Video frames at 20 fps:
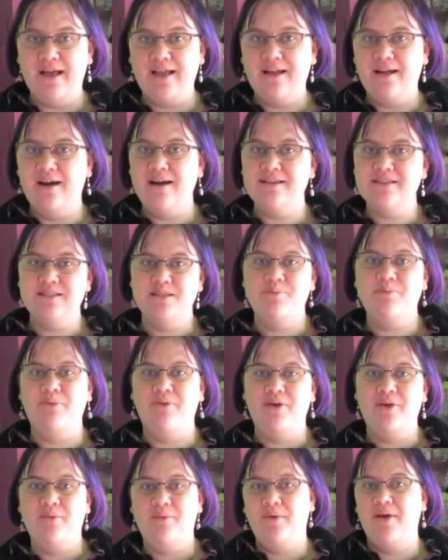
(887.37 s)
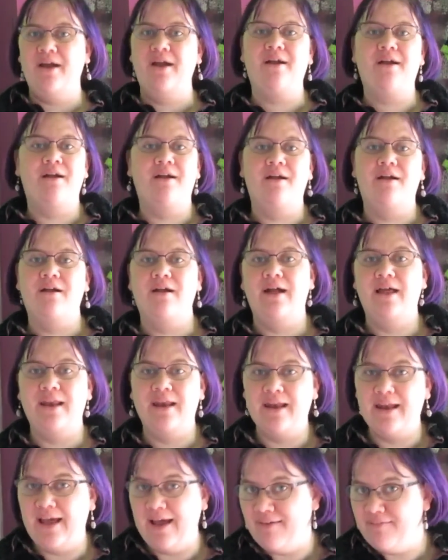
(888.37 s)
I got to the point where I
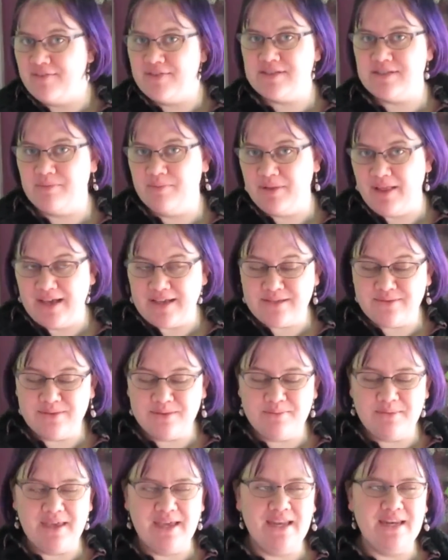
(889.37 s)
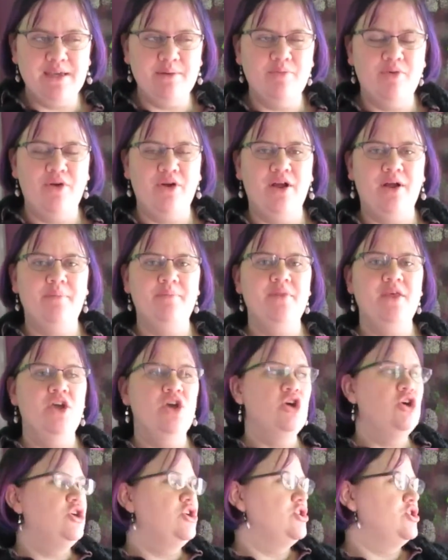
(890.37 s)
didn't have the supplies with me anymore.
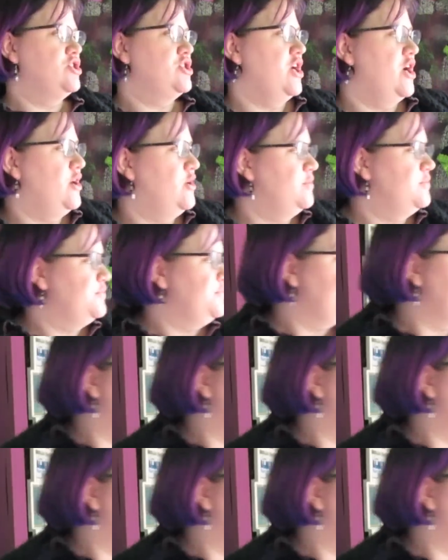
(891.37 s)
So